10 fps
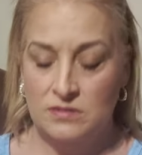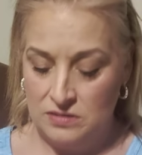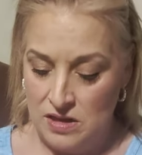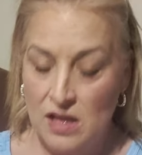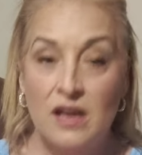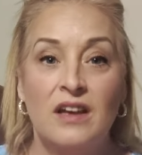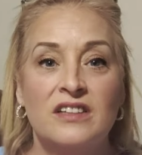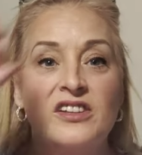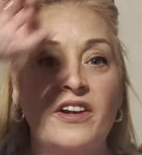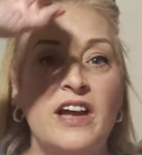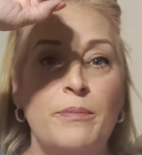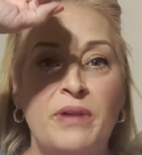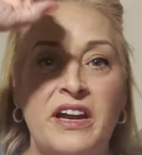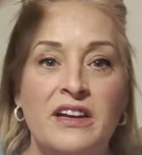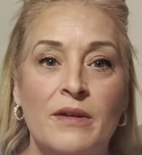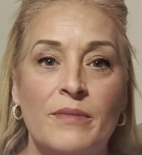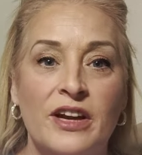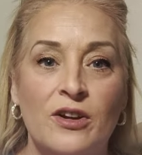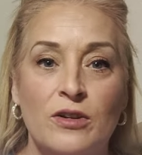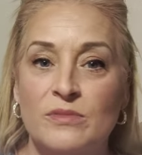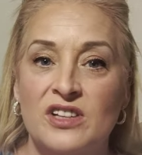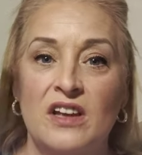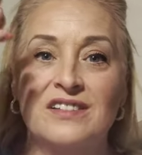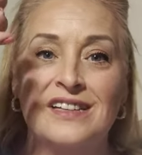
sorry, I got paint on my arms.